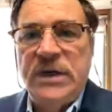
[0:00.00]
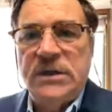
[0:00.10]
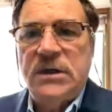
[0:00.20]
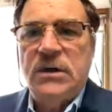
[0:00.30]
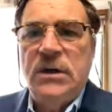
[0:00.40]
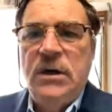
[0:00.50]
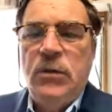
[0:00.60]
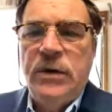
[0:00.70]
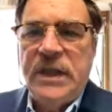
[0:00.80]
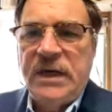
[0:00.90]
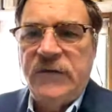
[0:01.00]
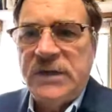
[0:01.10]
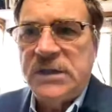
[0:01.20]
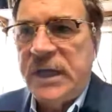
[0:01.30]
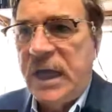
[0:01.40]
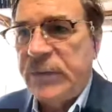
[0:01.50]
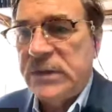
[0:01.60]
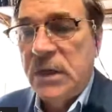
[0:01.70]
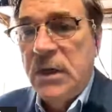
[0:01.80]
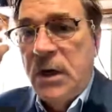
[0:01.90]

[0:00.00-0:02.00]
minister when that eventually happens.